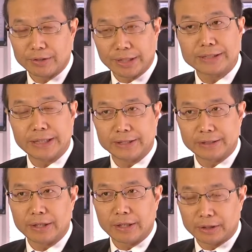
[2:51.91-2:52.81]
This
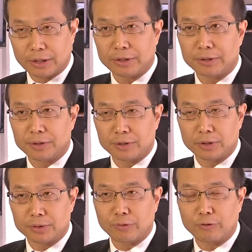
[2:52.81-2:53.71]
is
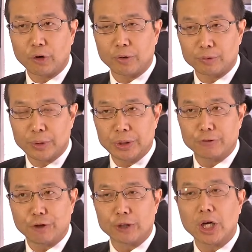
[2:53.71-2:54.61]

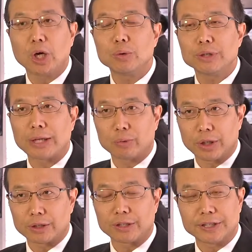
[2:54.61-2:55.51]
good for the whole
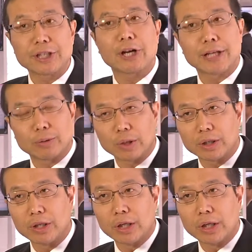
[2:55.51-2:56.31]
network, the entire network,